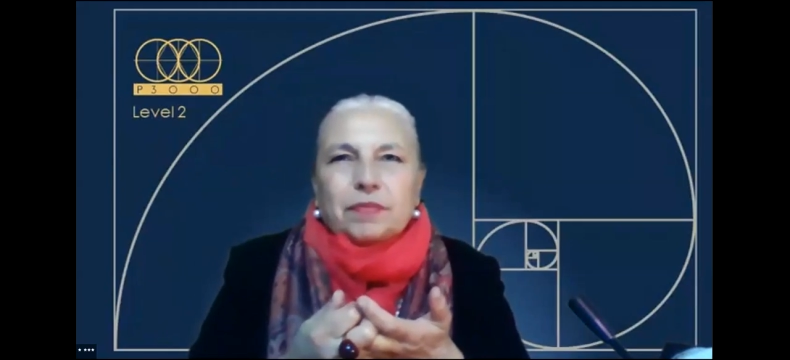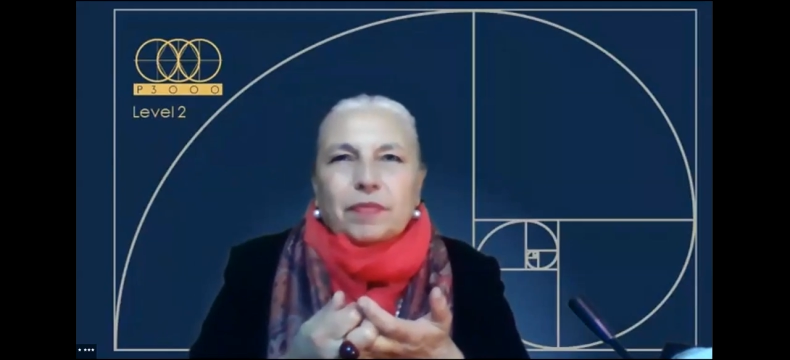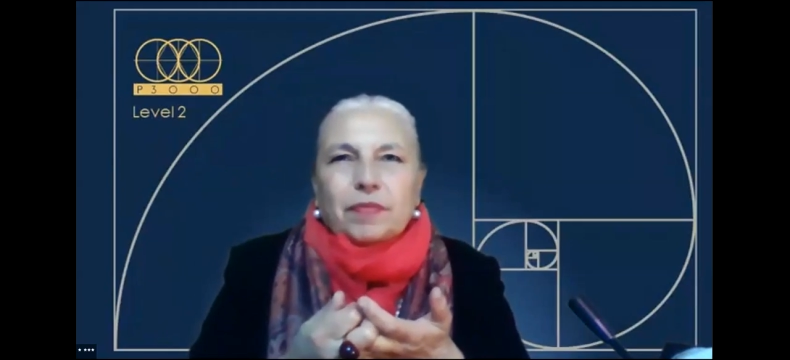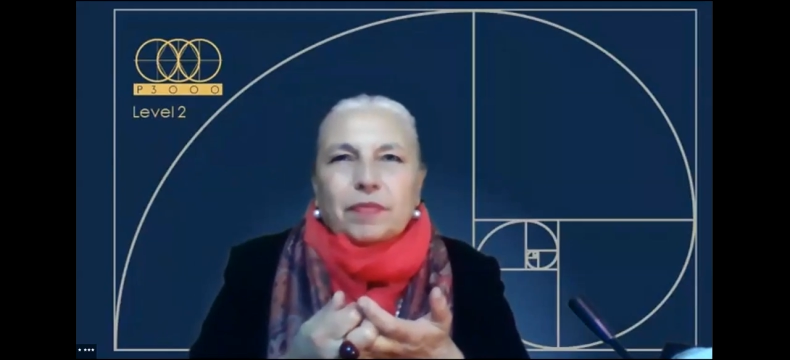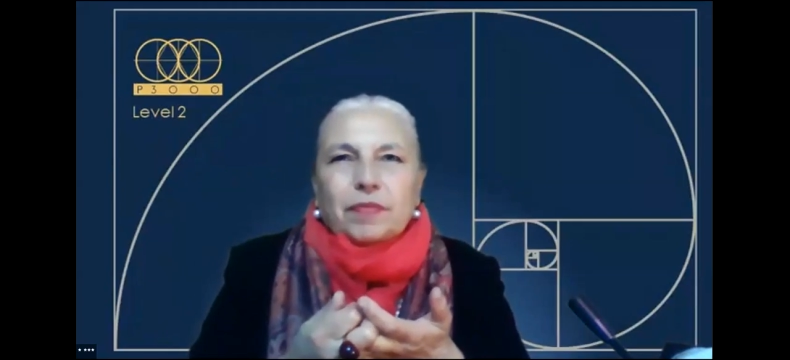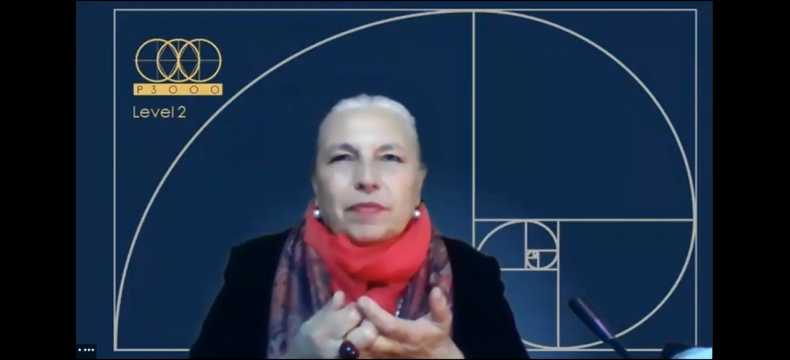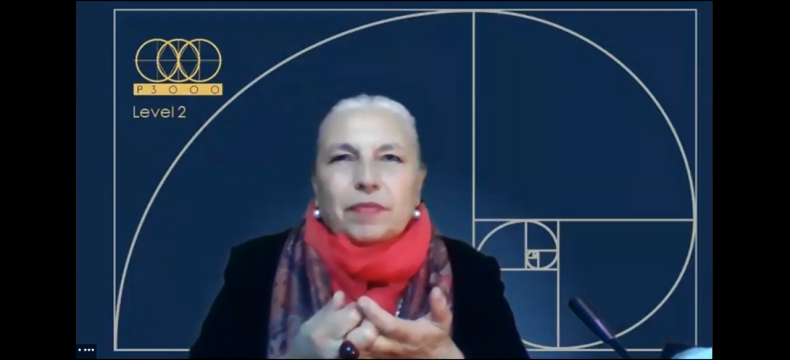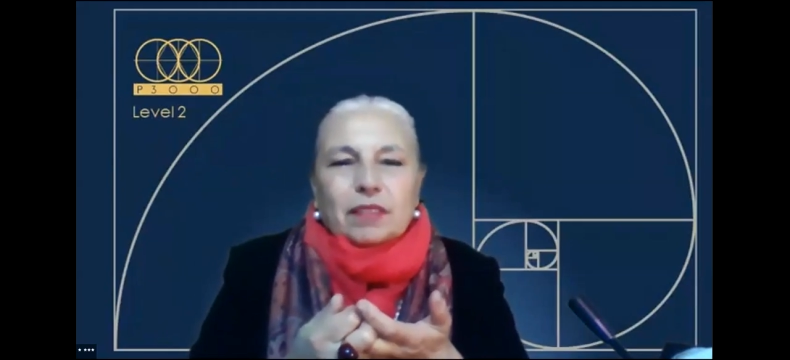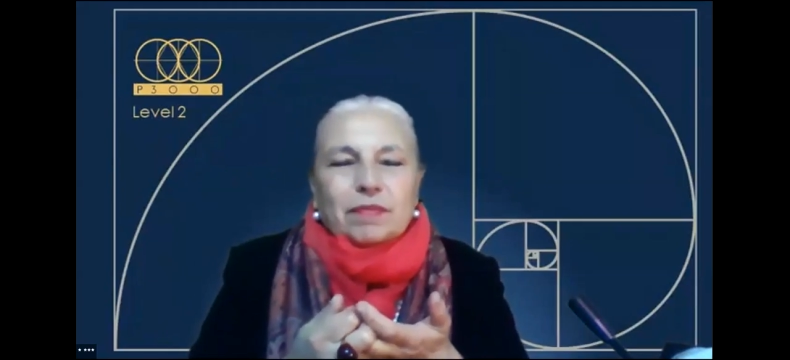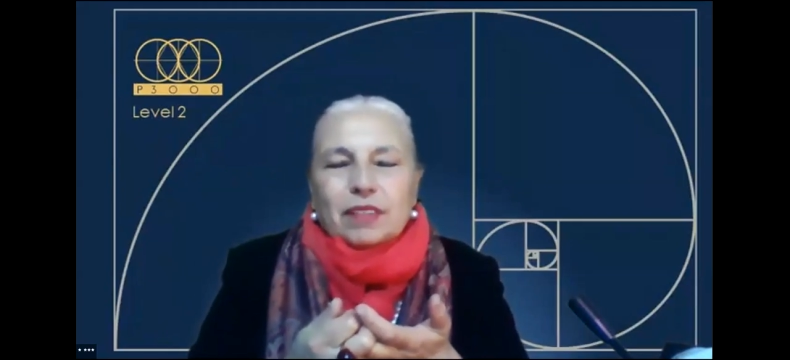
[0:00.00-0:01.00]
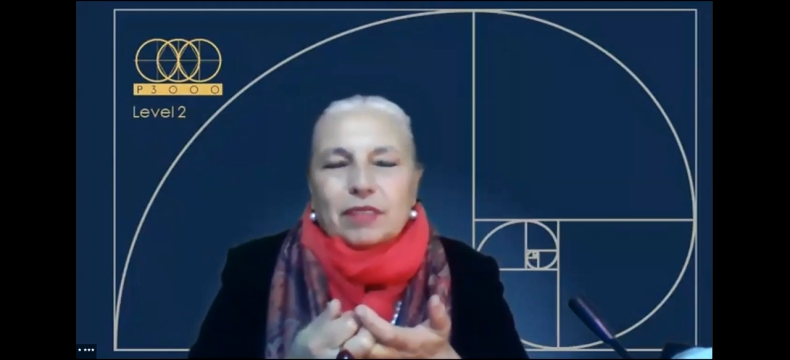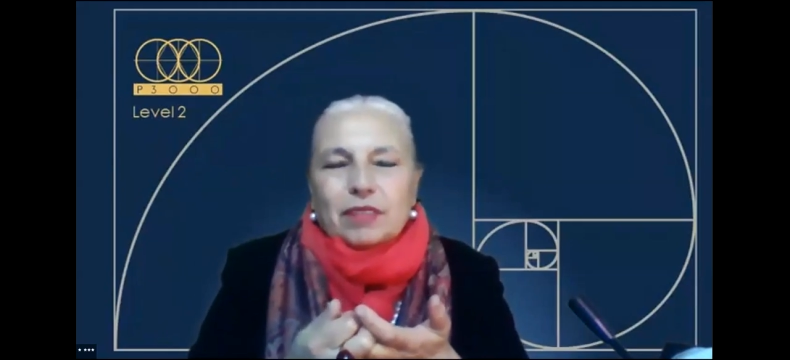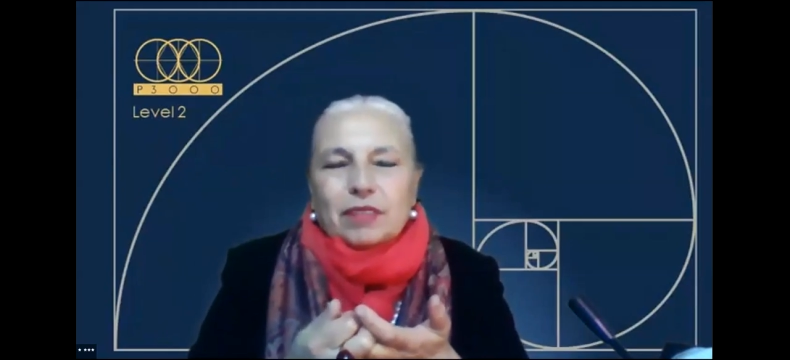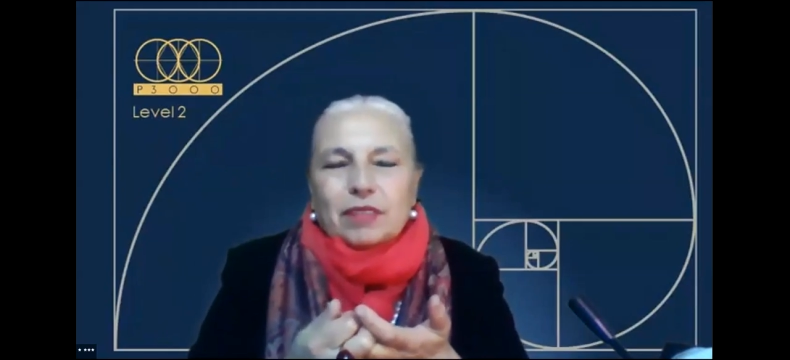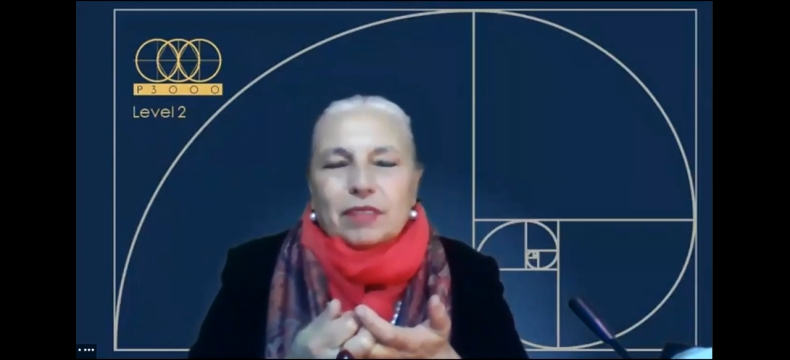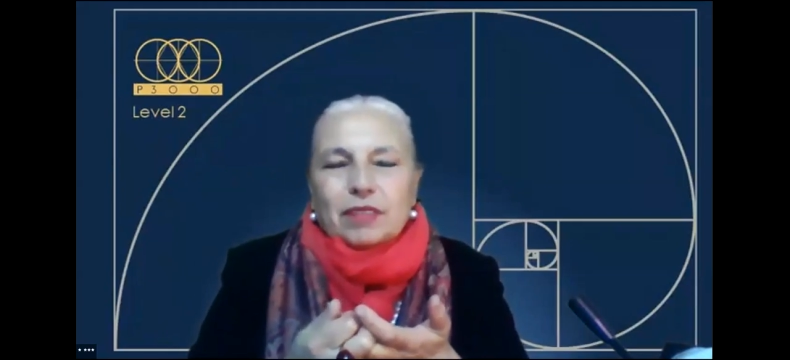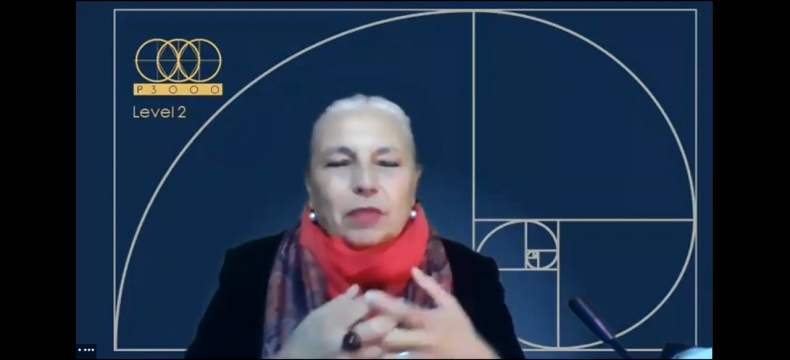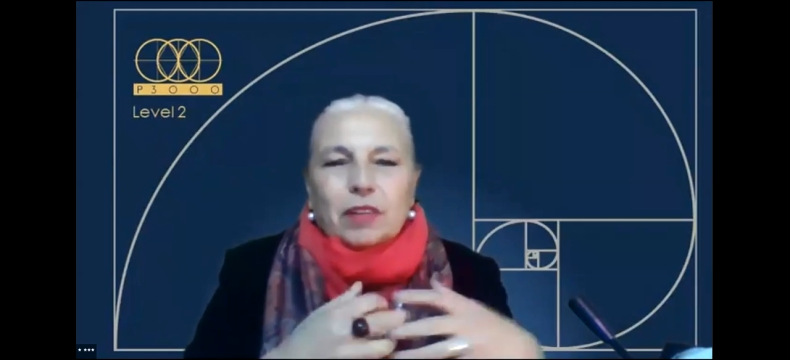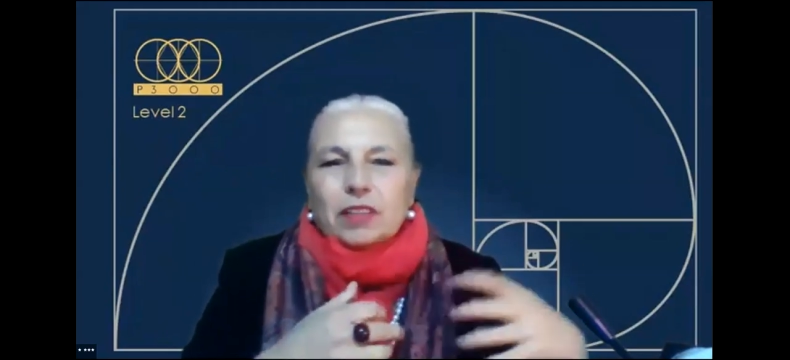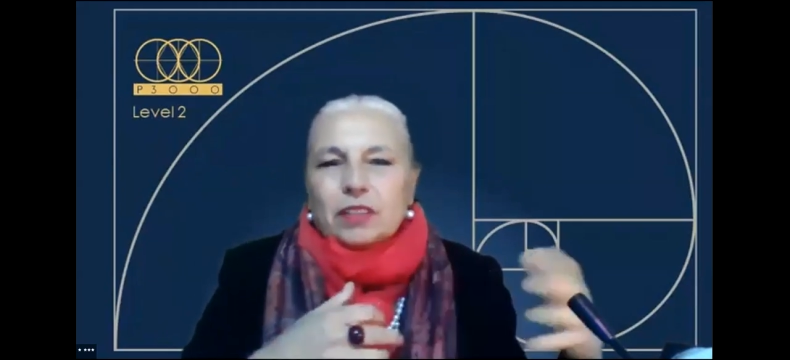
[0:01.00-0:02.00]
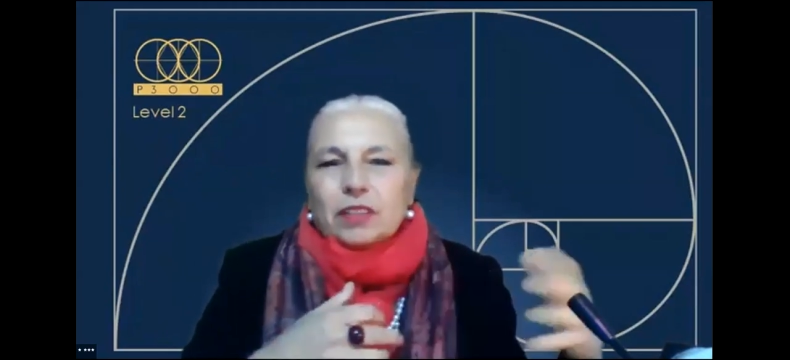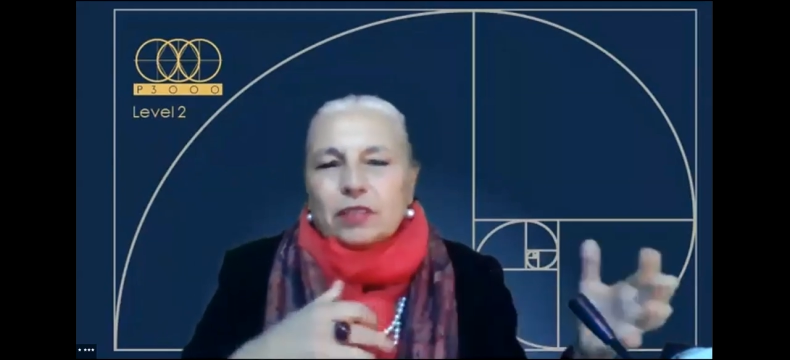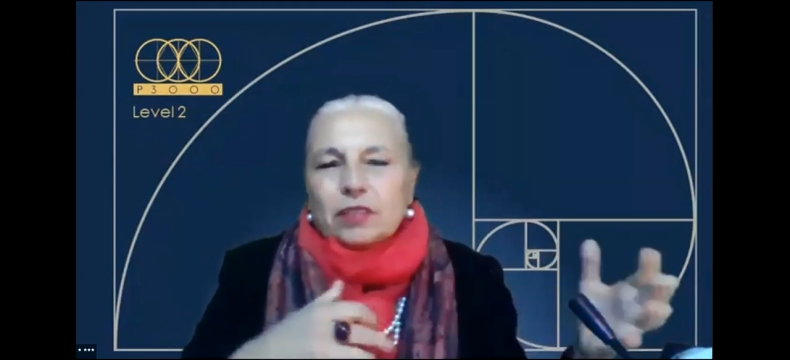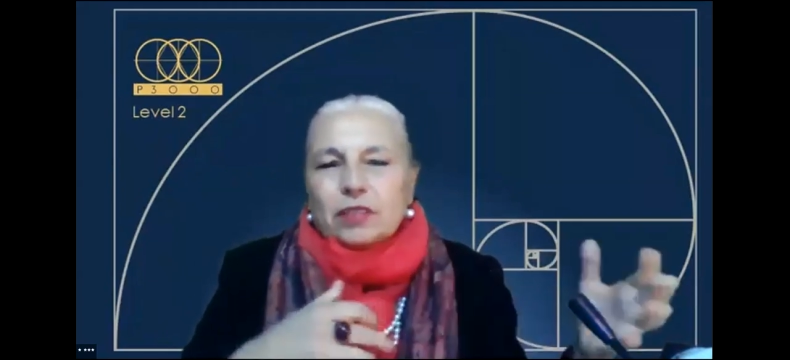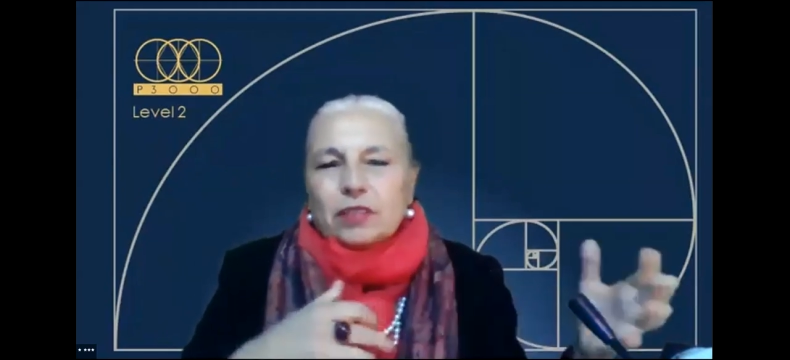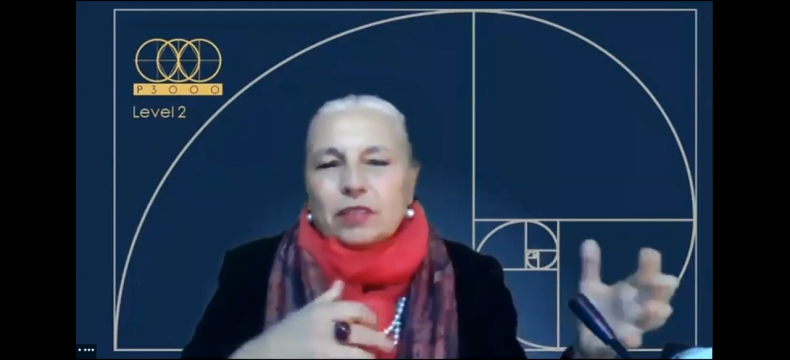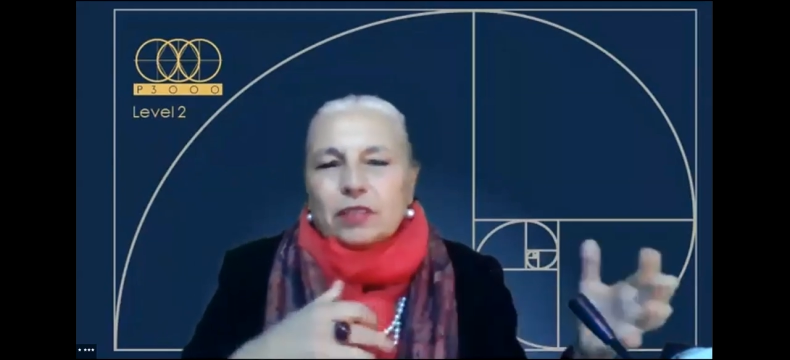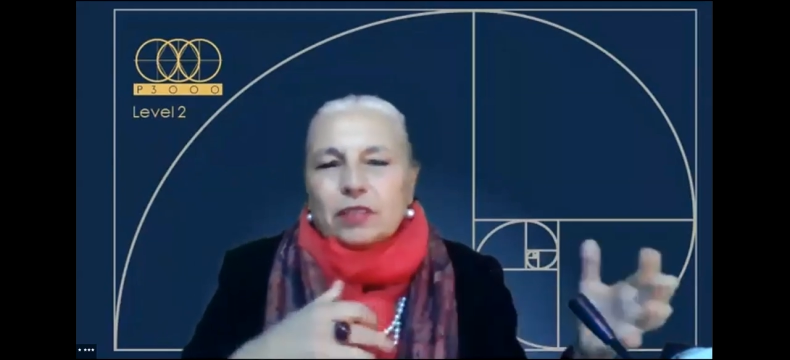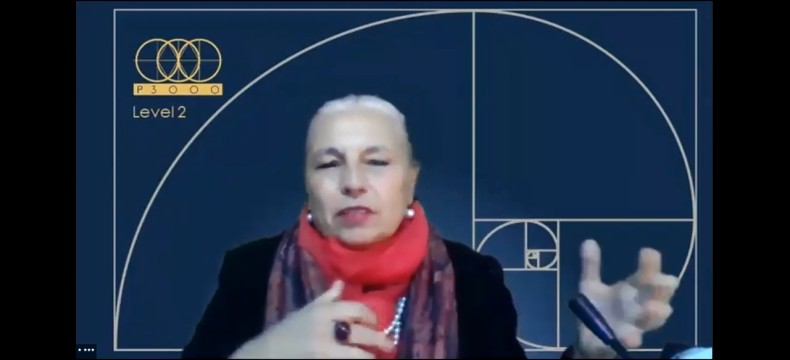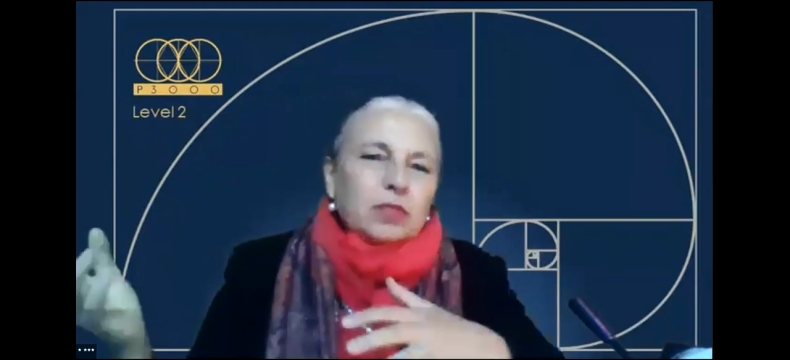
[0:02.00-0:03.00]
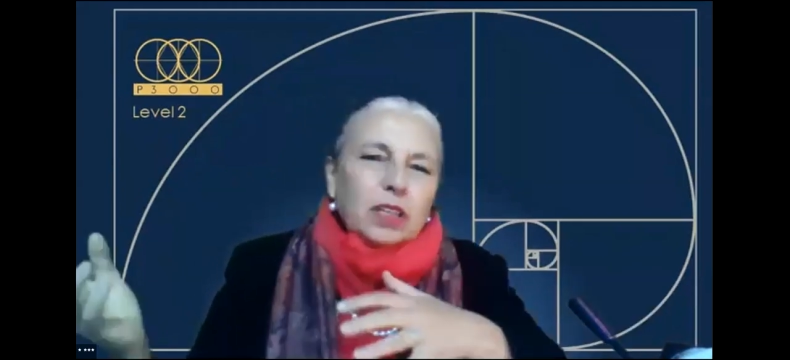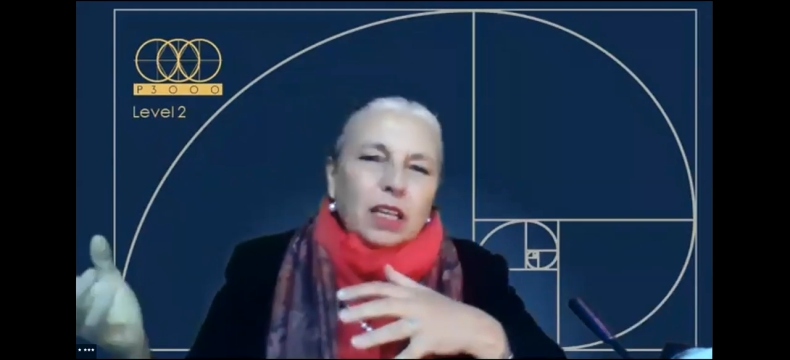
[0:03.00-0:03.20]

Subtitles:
everything from art to song to